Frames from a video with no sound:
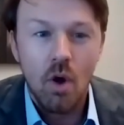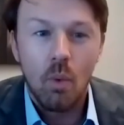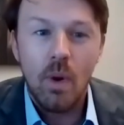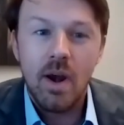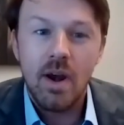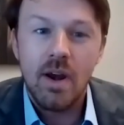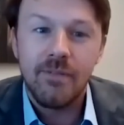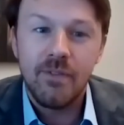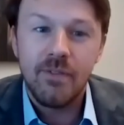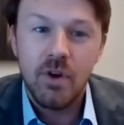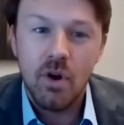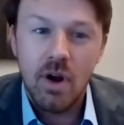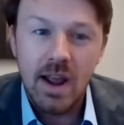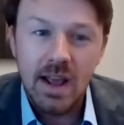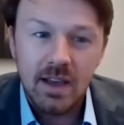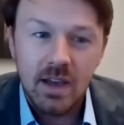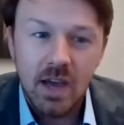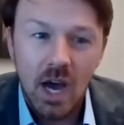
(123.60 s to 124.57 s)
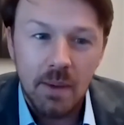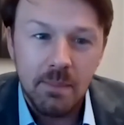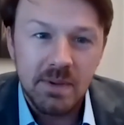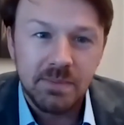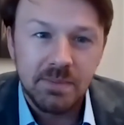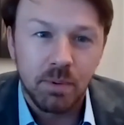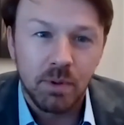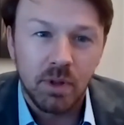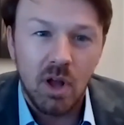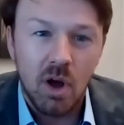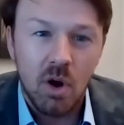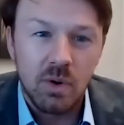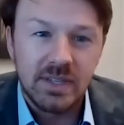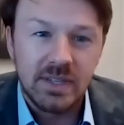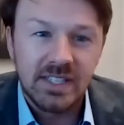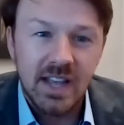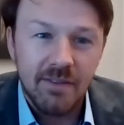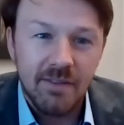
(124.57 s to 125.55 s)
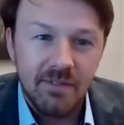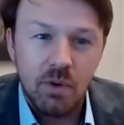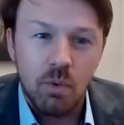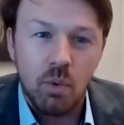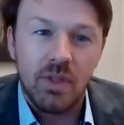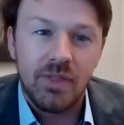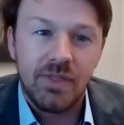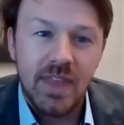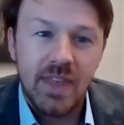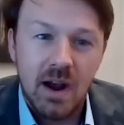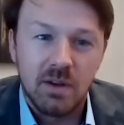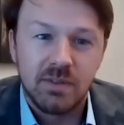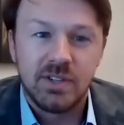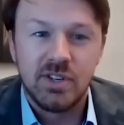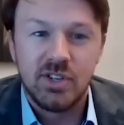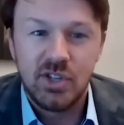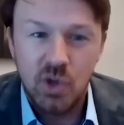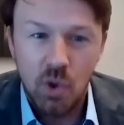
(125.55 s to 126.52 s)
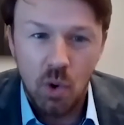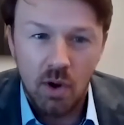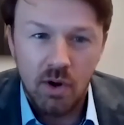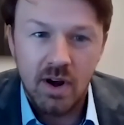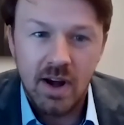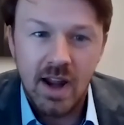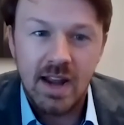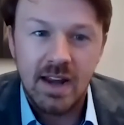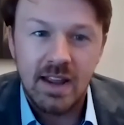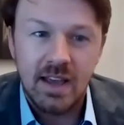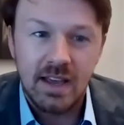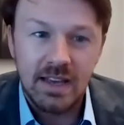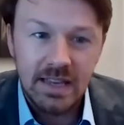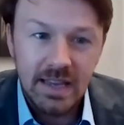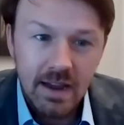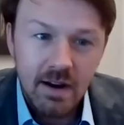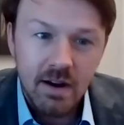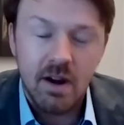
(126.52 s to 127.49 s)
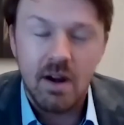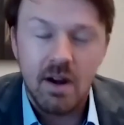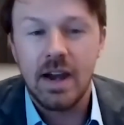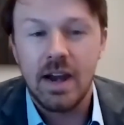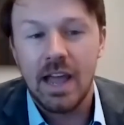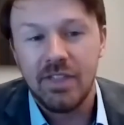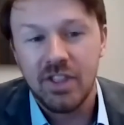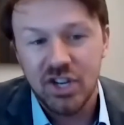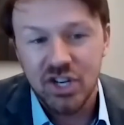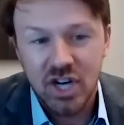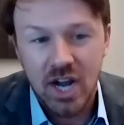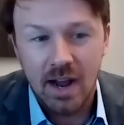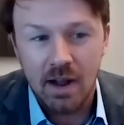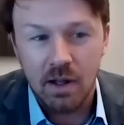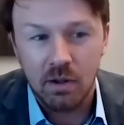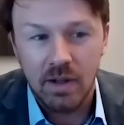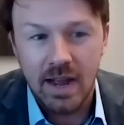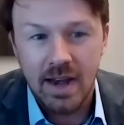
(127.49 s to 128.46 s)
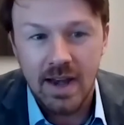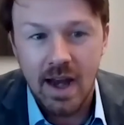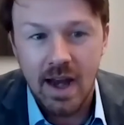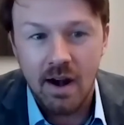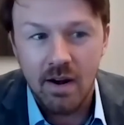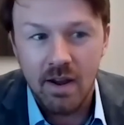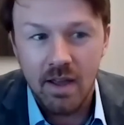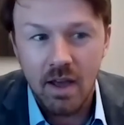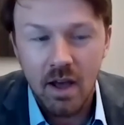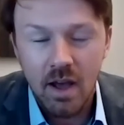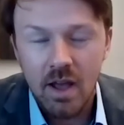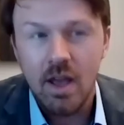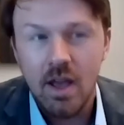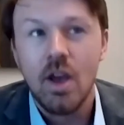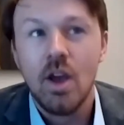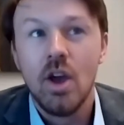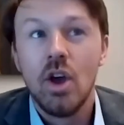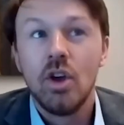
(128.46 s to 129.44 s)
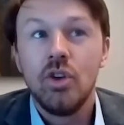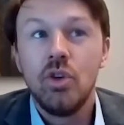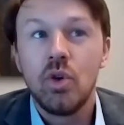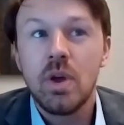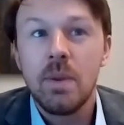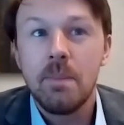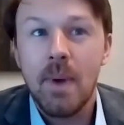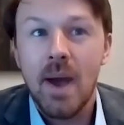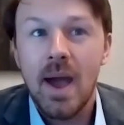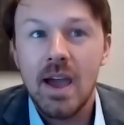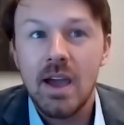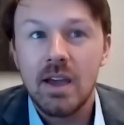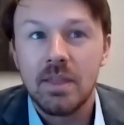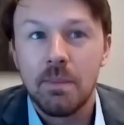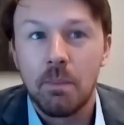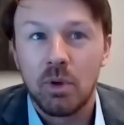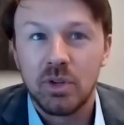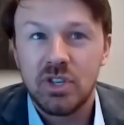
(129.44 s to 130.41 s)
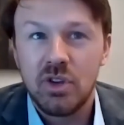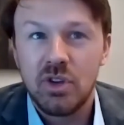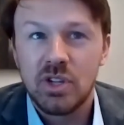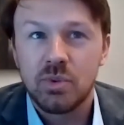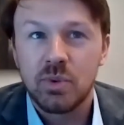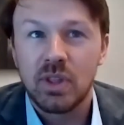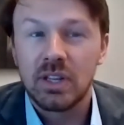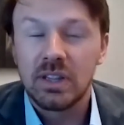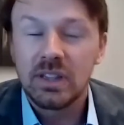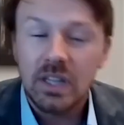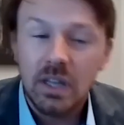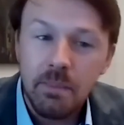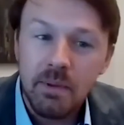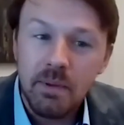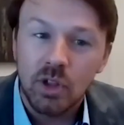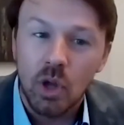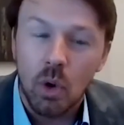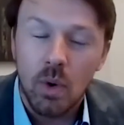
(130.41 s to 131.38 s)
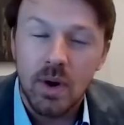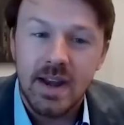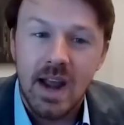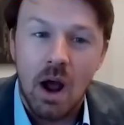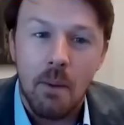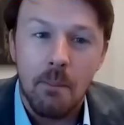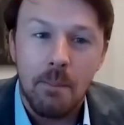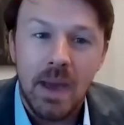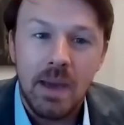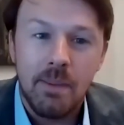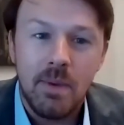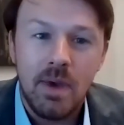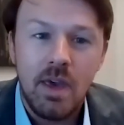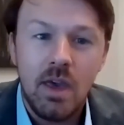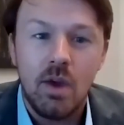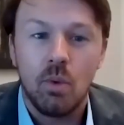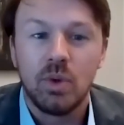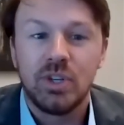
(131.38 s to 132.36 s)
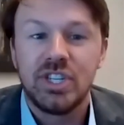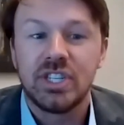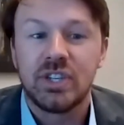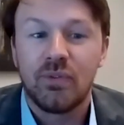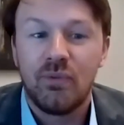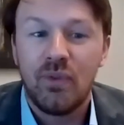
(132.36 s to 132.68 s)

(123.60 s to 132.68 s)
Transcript: where if your income is below $71,280 a year in the Chicagoland area, you can buy the multi-units with a little bit lower down payment, which is